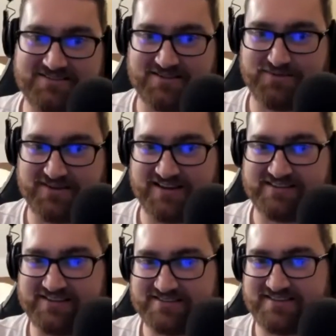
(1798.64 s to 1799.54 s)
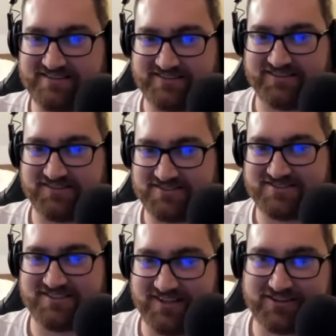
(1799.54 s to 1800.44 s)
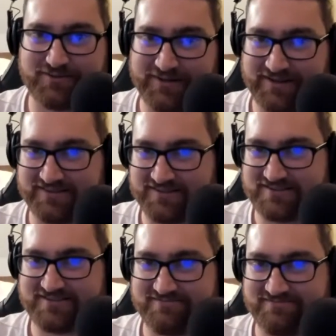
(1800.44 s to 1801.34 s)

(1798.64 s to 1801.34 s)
something to at least consider because it's